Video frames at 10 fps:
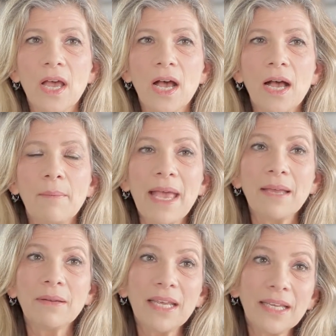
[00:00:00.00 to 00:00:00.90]

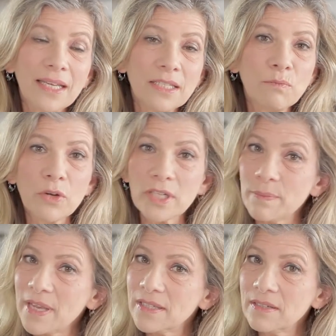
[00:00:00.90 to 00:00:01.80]
And it is more
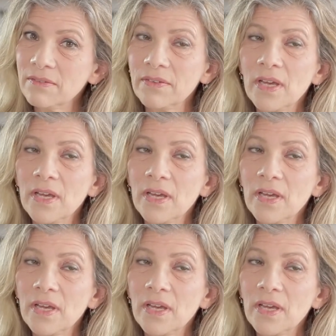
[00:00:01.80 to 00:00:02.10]
expensive.